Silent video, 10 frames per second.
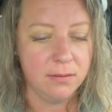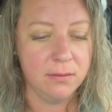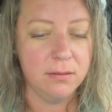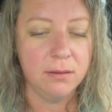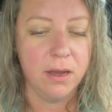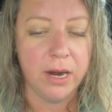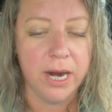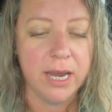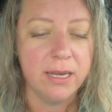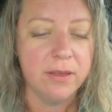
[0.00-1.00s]
All
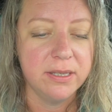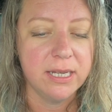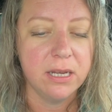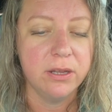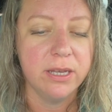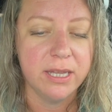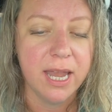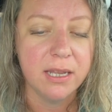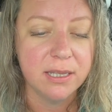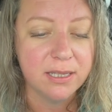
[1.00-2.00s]
right, now let's take a look at the
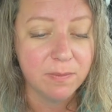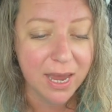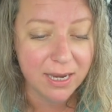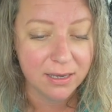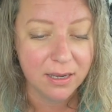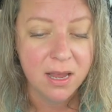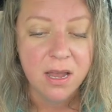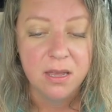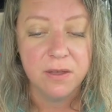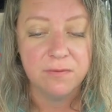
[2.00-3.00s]
handless maiden.
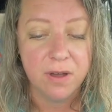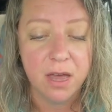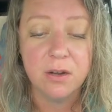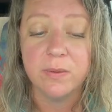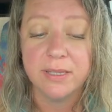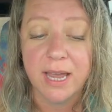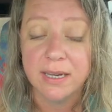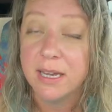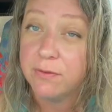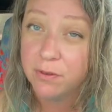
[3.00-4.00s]
The father was
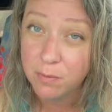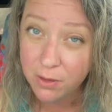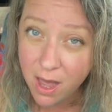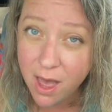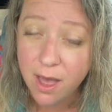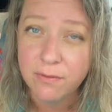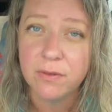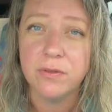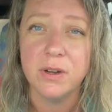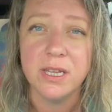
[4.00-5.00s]
acting from love
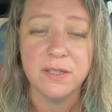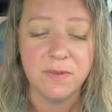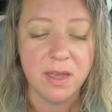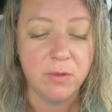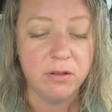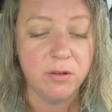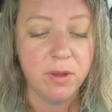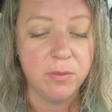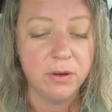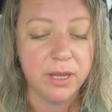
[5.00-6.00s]
for his family.
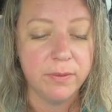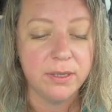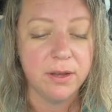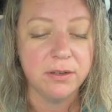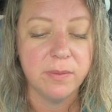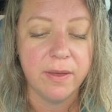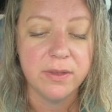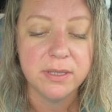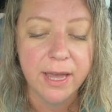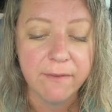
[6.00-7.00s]
Remember, like we talked about,
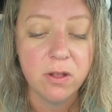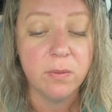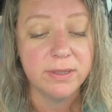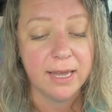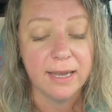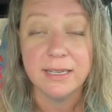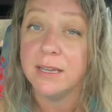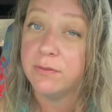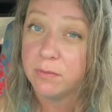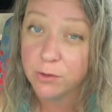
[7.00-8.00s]
the devil was
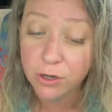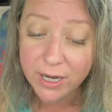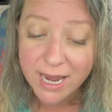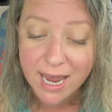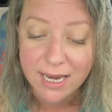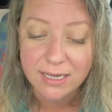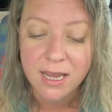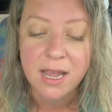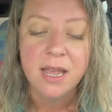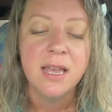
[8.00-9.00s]
acting from greed.
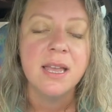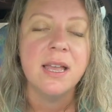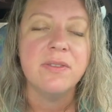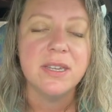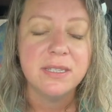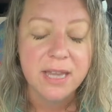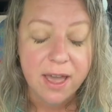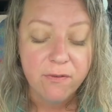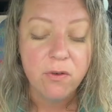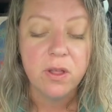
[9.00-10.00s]
The
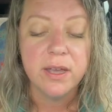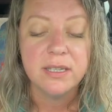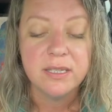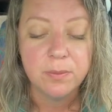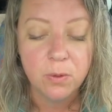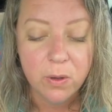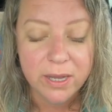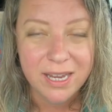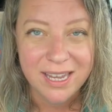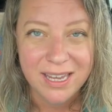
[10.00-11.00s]
devil
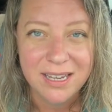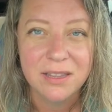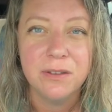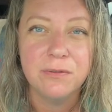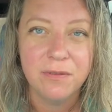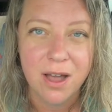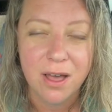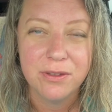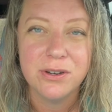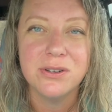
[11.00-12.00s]
exploited the
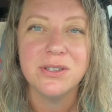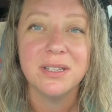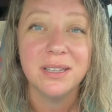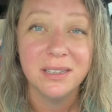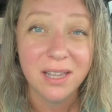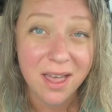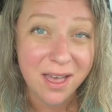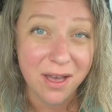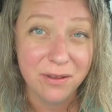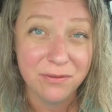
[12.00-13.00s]
father's
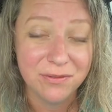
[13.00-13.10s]
love.